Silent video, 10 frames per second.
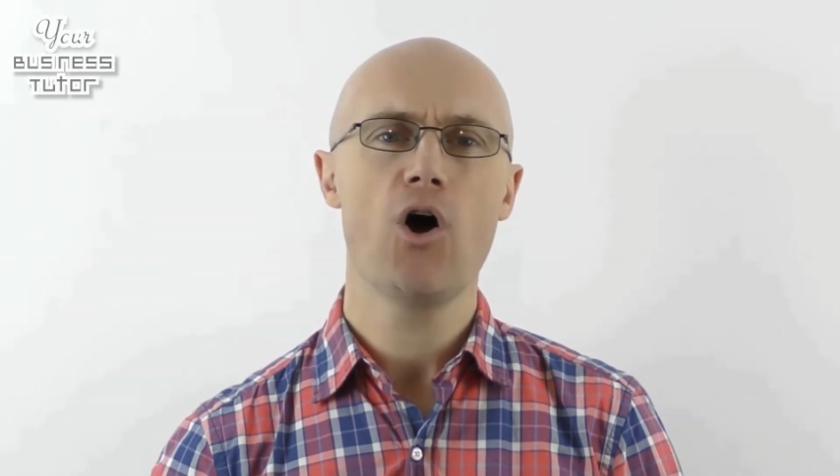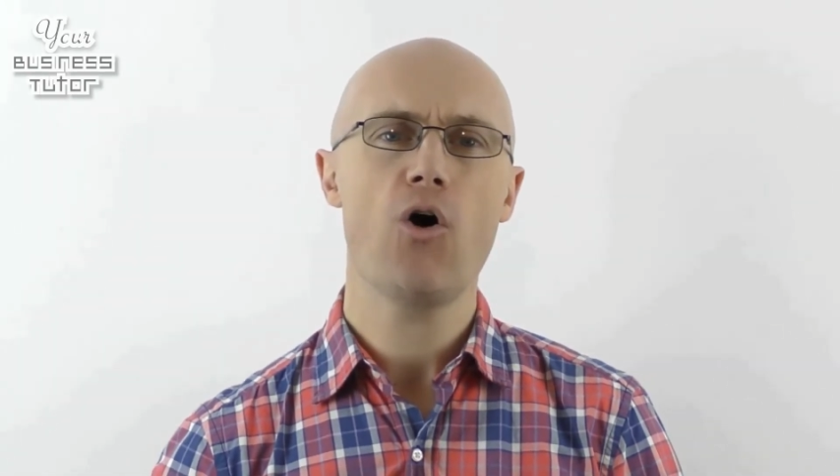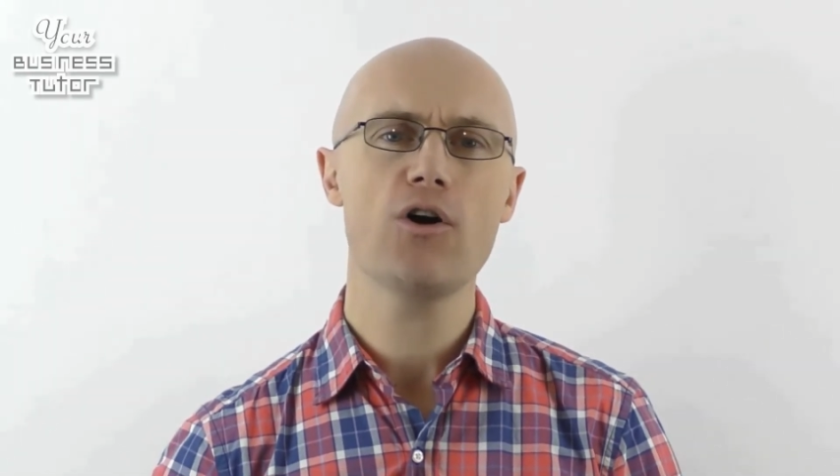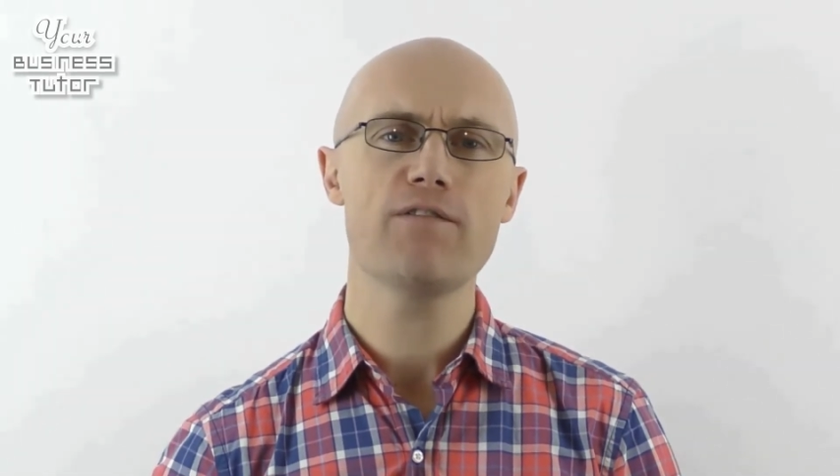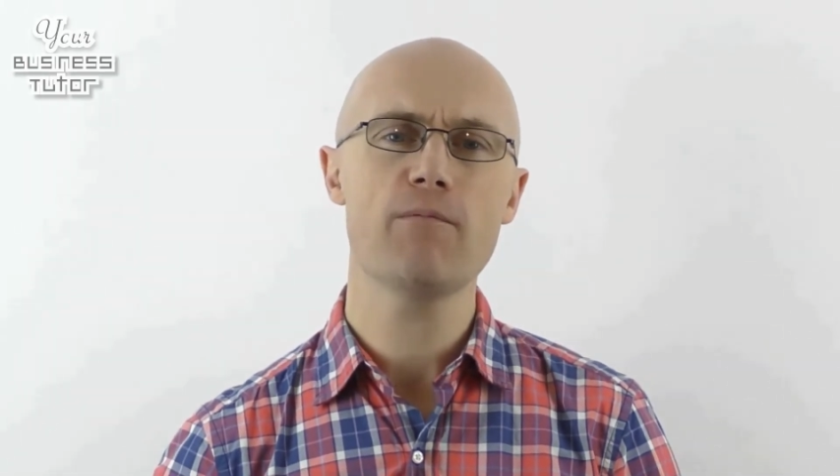
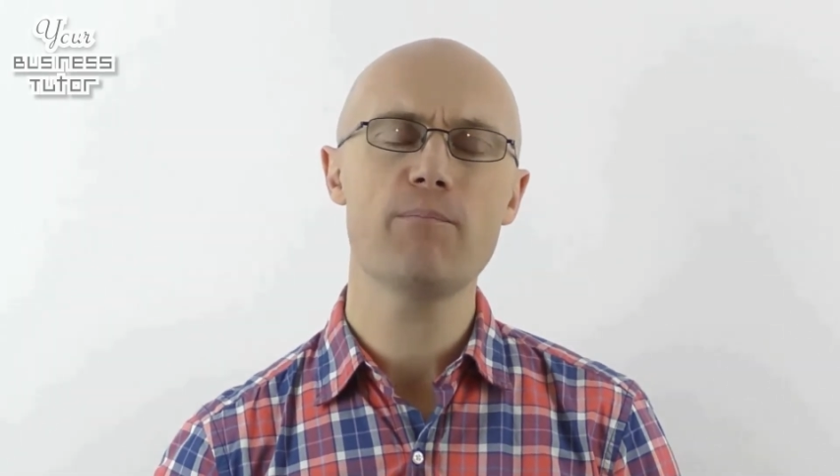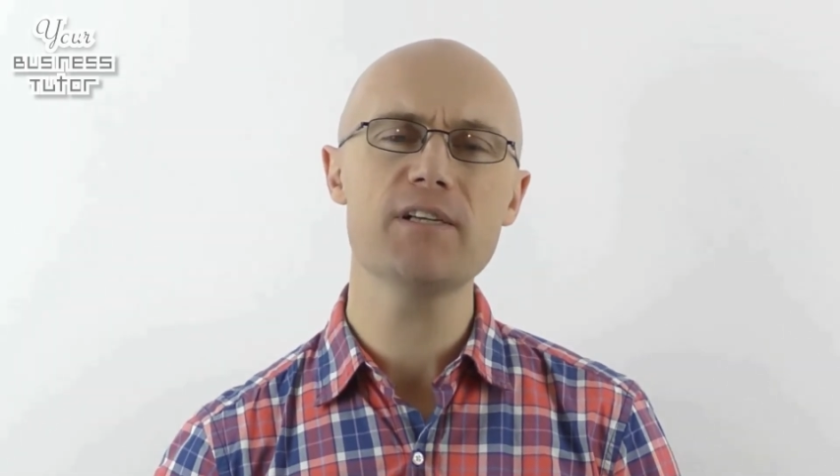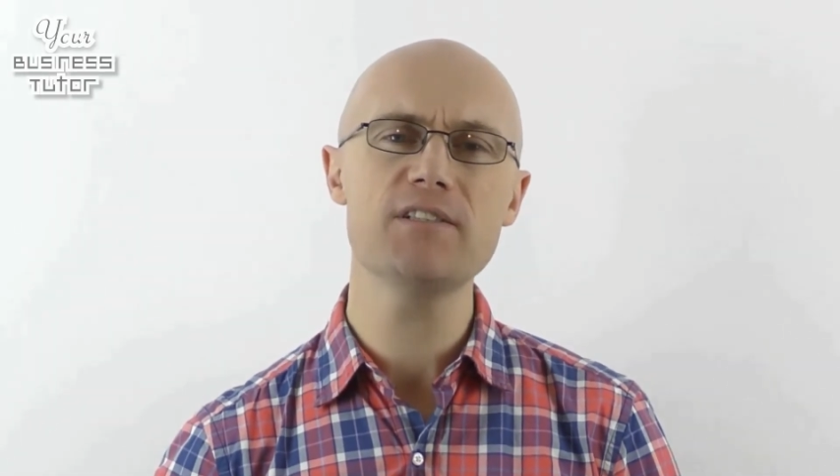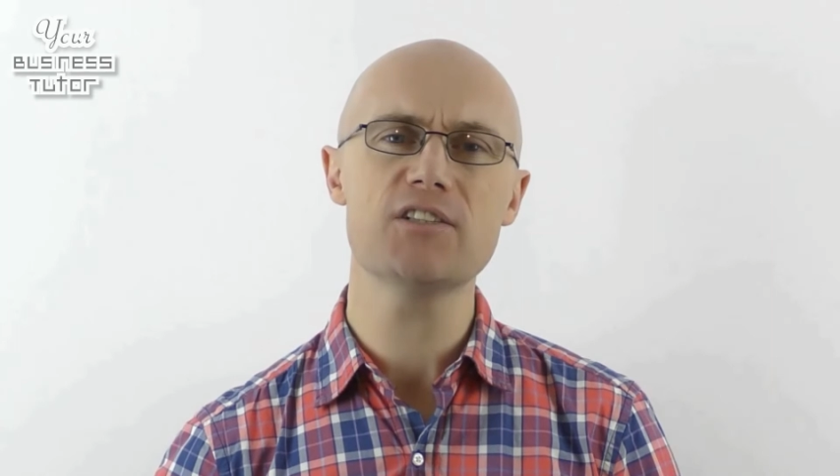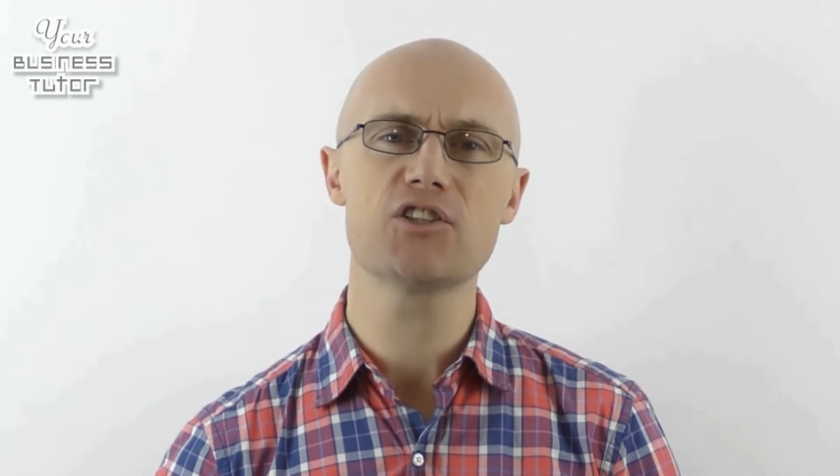or if a
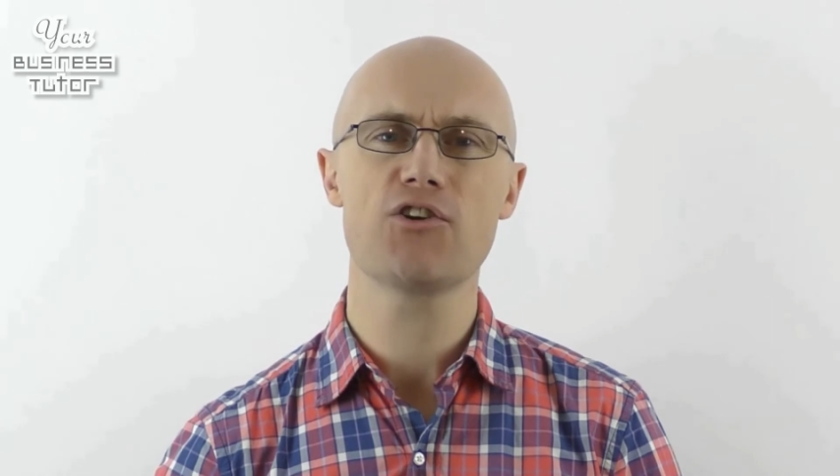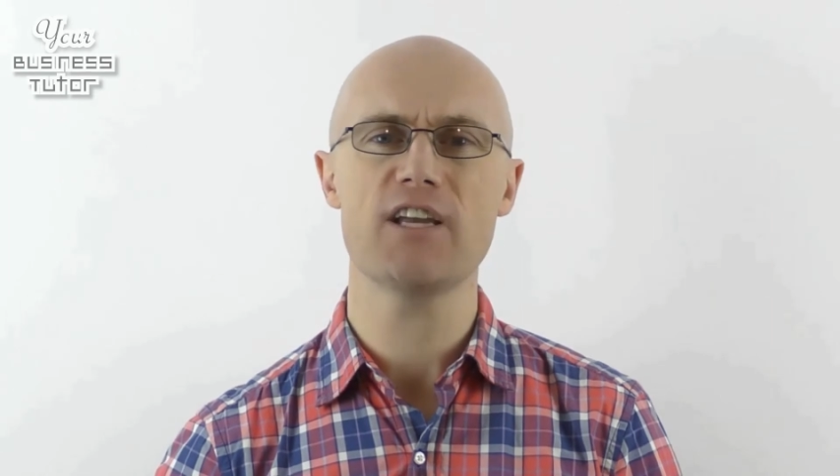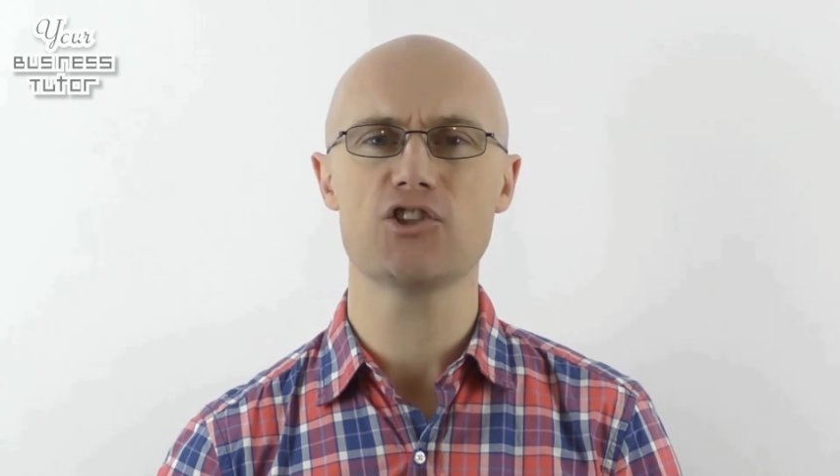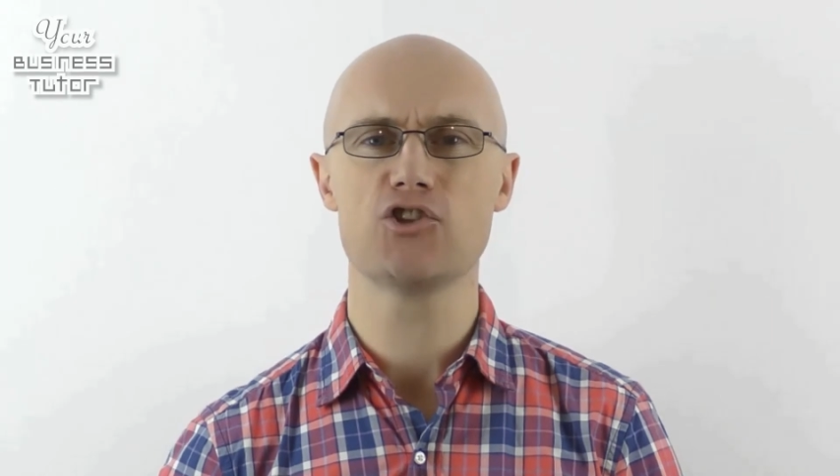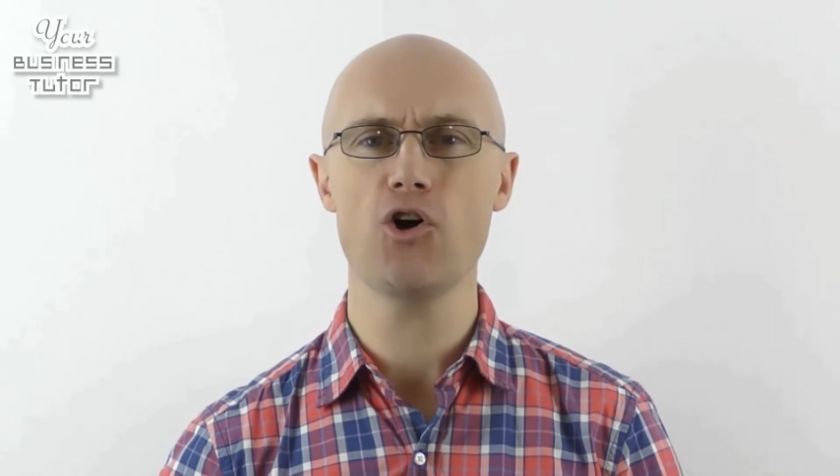business
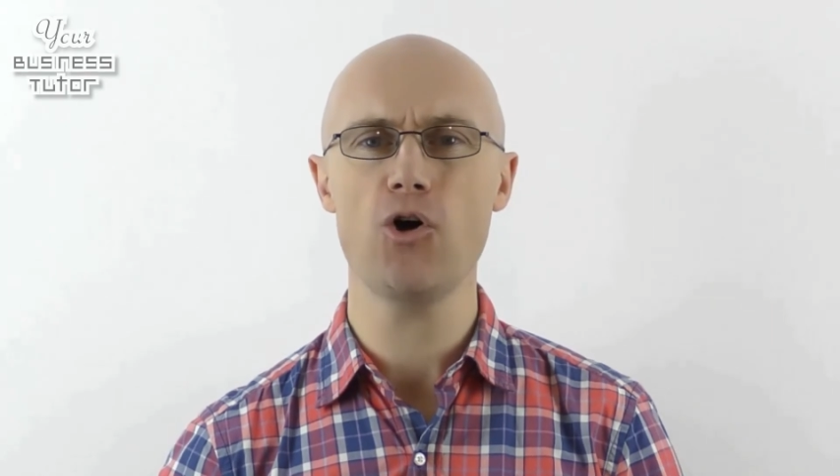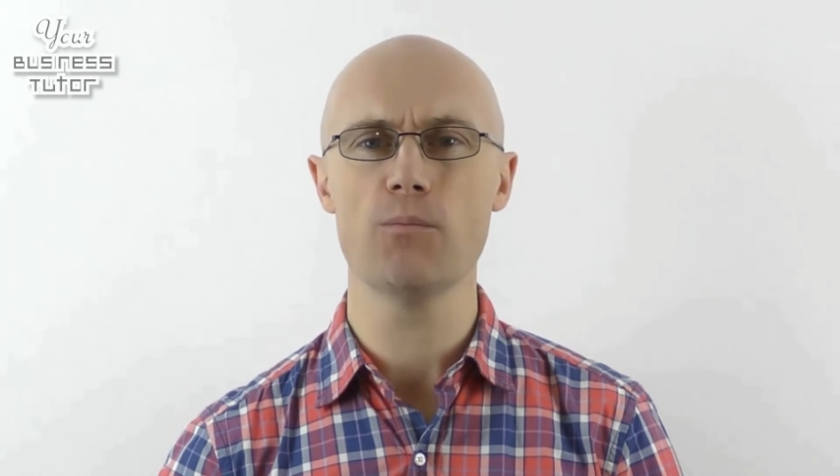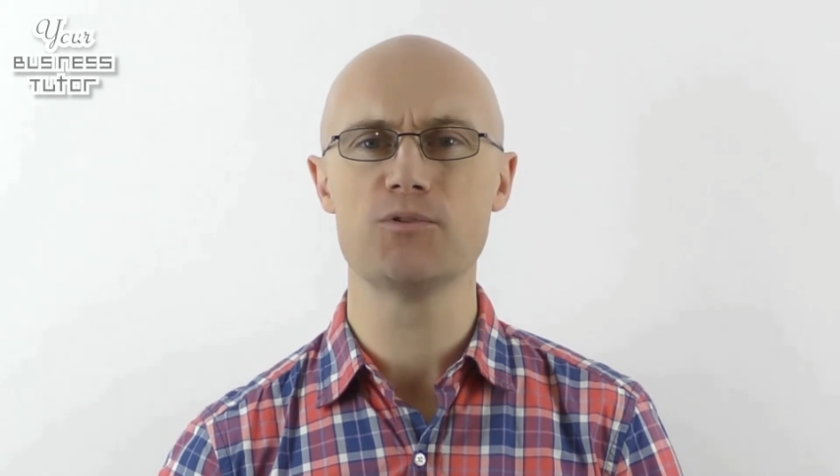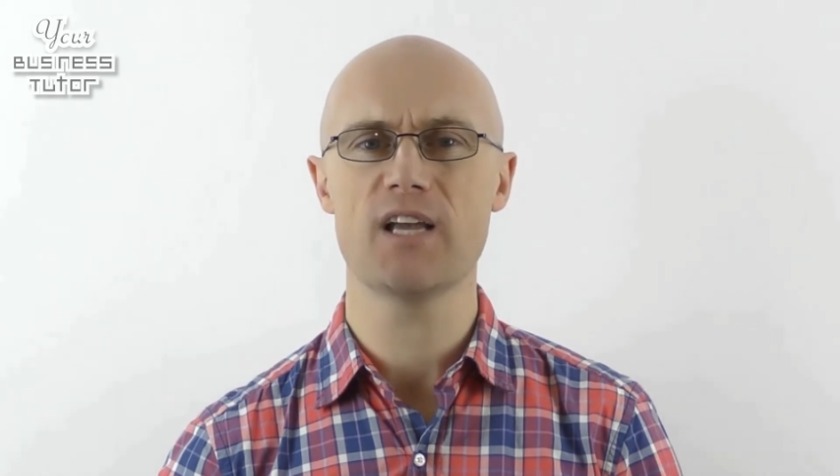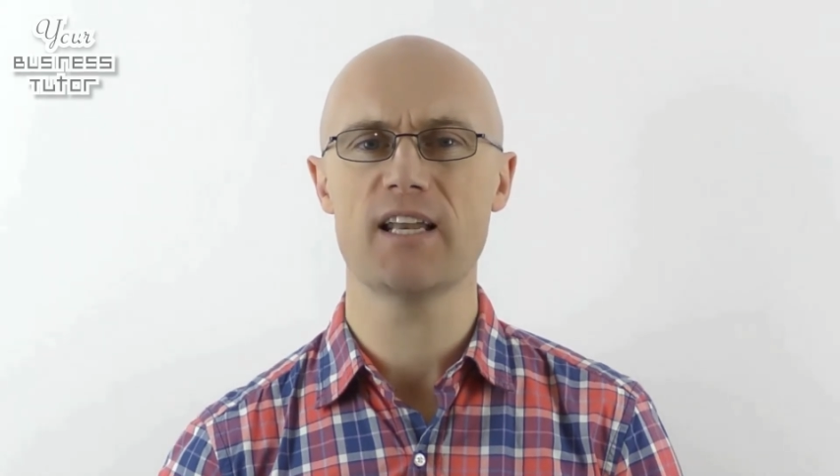creates
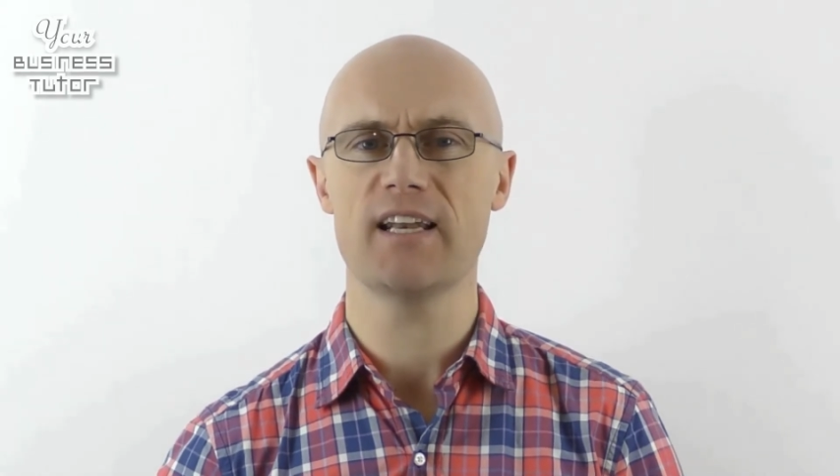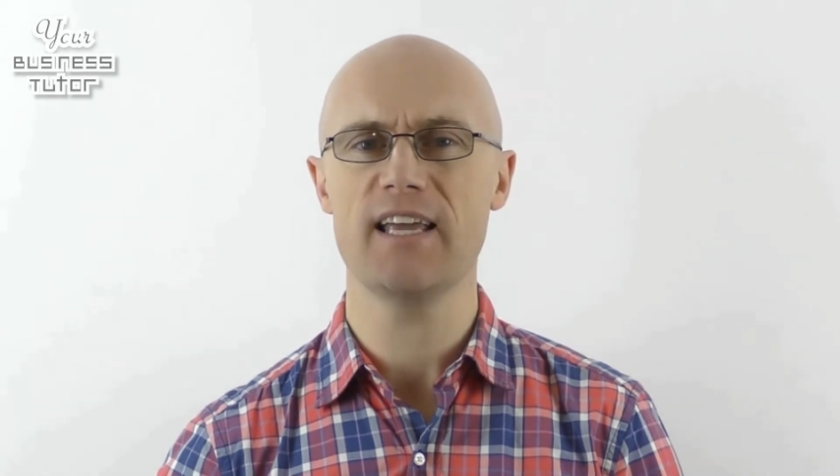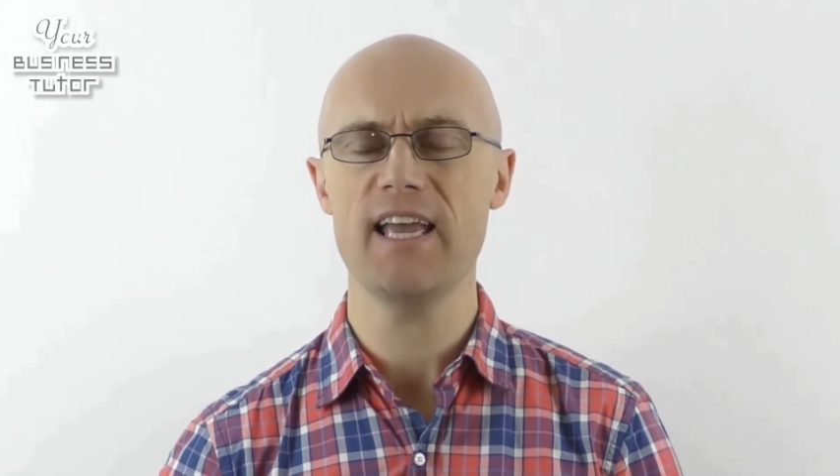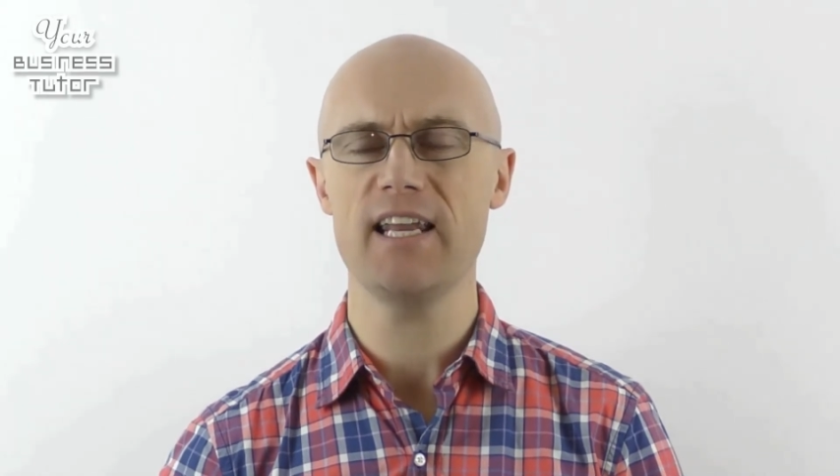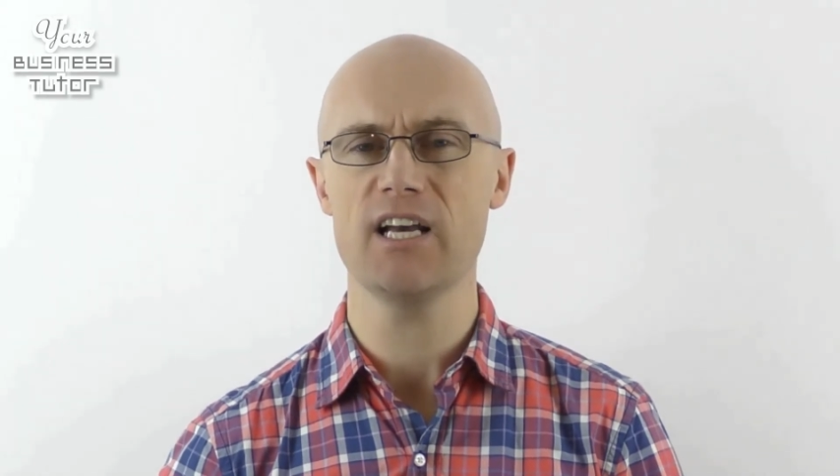jobs in an
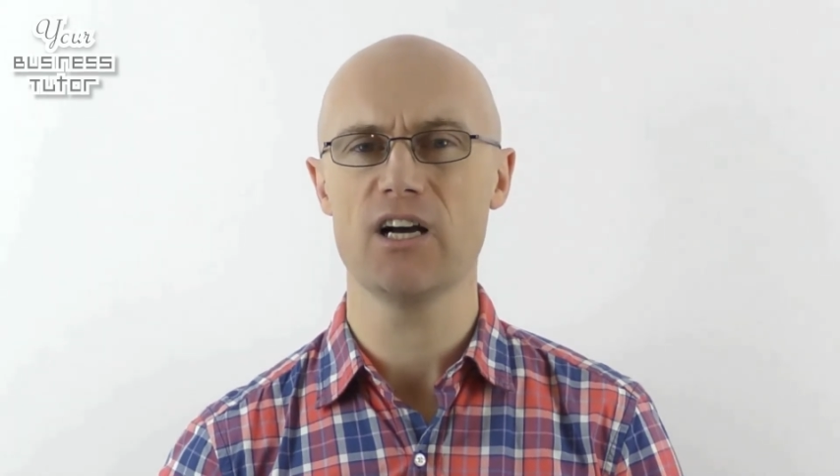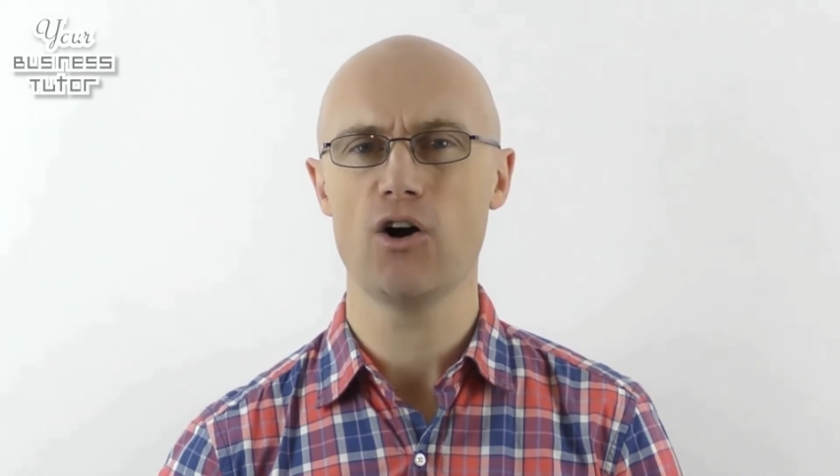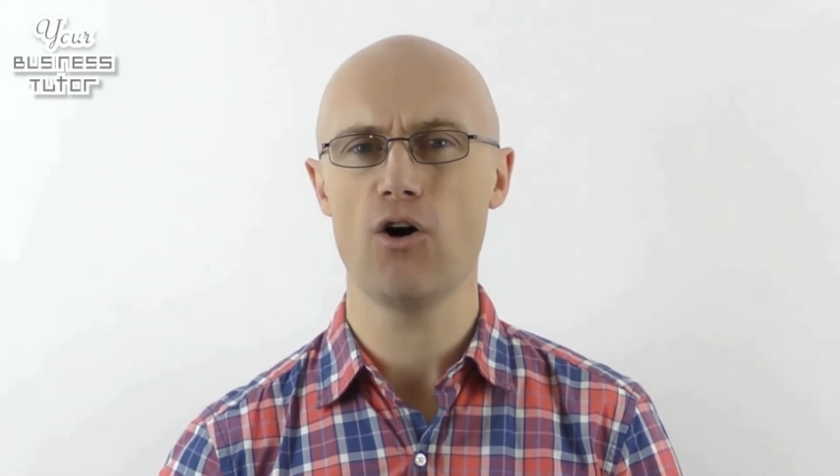area